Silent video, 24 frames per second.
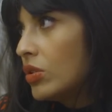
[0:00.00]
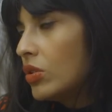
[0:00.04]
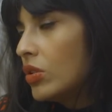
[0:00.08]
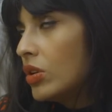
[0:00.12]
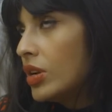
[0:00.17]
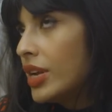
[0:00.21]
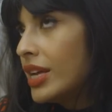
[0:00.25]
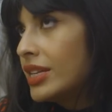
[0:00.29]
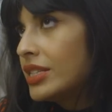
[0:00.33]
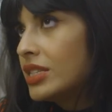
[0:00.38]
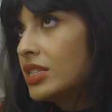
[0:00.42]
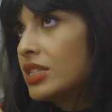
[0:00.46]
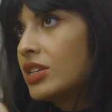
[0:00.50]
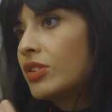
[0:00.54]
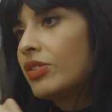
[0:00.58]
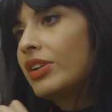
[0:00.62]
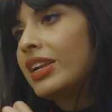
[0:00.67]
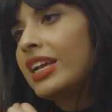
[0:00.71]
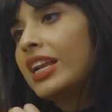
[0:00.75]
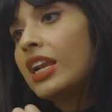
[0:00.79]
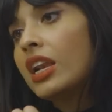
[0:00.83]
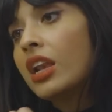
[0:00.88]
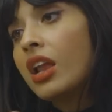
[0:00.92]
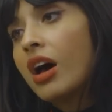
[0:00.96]

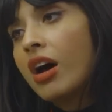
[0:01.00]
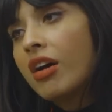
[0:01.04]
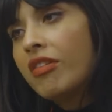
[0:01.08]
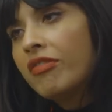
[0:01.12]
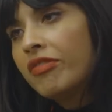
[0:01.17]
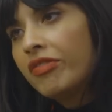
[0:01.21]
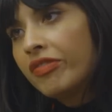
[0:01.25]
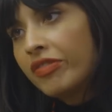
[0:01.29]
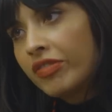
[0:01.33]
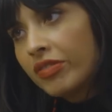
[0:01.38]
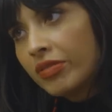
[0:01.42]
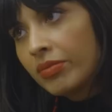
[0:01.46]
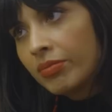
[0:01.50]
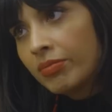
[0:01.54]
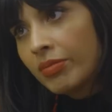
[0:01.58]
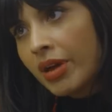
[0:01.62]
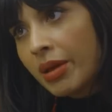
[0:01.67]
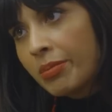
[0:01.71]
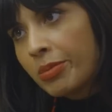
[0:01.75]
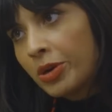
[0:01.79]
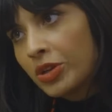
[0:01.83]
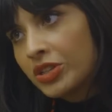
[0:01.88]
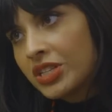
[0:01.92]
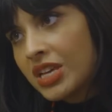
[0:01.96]
necessarily love
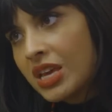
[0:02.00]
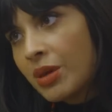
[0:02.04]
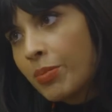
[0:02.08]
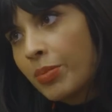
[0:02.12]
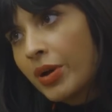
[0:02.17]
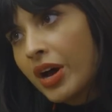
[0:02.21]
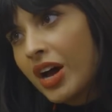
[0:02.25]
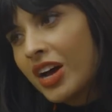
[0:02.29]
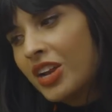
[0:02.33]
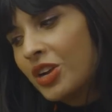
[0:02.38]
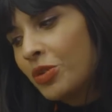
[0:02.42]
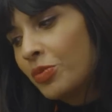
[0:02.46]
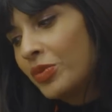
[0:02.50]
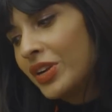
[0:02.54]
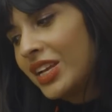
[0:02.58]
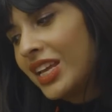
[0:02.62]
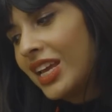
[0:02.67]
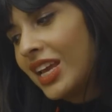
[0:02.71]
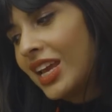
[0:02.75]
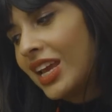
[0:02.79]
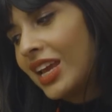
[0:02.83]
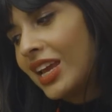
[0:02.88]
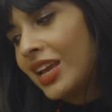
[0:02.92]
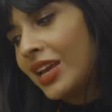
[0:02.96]
my body, but I
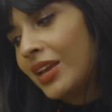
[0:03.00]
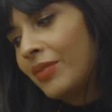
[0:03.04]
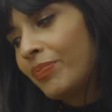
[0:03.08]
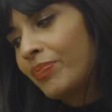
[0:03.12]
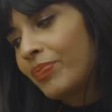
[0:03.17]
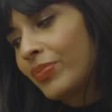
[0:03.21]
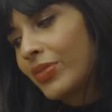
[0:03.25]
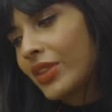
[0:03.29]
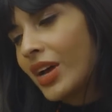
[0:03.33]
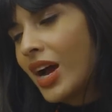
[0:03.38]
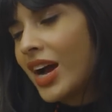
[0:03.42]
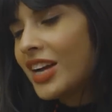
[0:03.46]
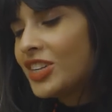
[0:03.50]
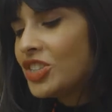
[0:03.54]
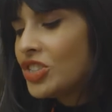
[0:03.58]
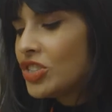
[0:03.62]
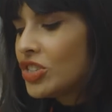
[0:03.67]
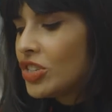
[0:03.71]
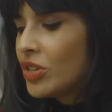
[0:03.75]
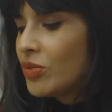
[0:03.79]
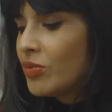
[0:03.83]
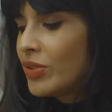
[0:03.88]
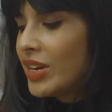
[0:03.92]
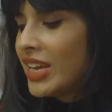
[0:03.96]
just
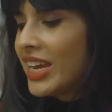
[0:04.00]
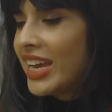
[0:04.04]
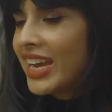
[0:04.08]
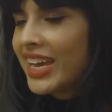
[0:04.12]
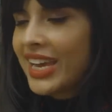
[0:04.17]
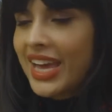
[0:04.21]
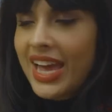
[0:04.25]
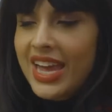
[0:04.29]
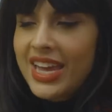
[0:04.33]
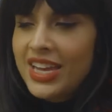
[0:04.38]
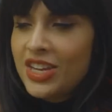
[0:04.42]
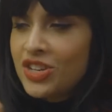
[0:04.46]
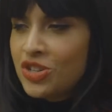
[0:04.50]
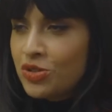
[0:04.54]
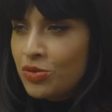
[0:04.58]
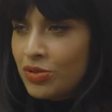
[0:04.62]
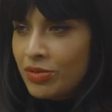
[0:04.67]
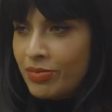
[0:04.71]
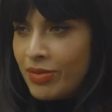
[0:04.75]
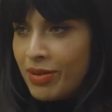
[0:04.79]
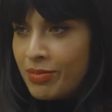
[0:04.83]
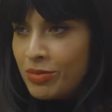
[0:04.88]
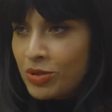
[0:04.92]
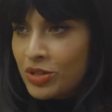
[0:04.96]
don't really engage
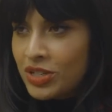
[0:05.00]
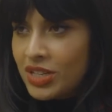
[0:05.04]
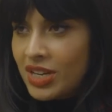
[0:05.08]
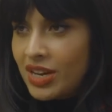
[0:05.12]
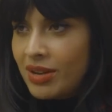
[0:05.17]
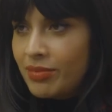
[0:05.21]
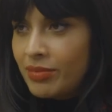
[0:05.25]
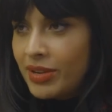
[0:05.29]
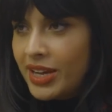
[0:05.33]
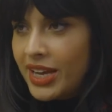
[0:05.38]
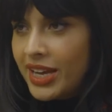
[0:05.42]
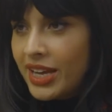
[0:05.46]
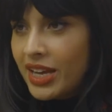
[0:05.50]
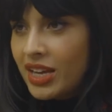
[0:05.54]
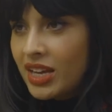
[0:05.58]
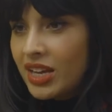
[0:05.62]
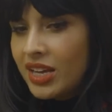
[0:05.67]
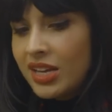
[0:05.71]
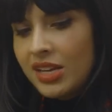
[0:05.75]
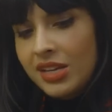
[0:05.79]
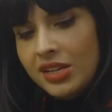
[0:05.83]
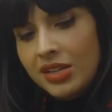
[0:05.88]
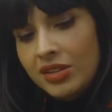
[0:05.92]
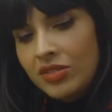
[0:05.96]
with my body. I'm like,
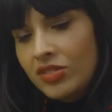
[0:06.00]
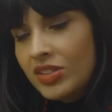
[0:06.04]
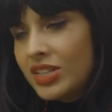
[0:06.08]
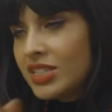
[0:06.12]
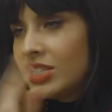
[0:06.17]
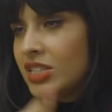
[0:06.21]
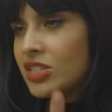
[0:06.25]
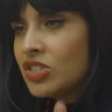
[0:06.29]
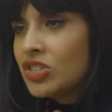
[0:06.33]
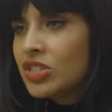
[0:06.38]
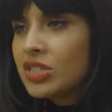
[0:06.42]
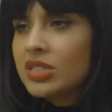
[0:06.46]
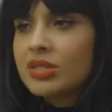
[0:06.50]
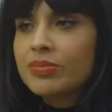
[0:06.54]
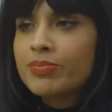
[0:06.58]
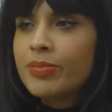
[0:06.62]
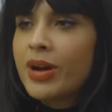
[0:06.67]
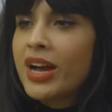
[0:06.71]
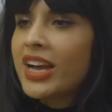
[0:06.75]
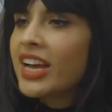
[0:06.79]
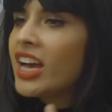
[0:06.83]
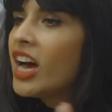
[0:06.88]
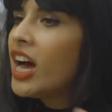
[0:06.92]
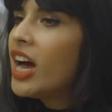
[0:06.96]
this is just
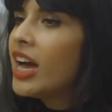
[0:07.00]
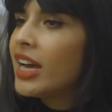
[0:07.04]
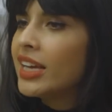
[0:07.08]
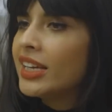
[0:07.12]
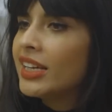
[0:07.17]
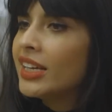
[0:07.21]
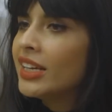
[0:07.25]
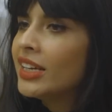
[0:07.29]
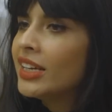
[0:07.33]
my guy.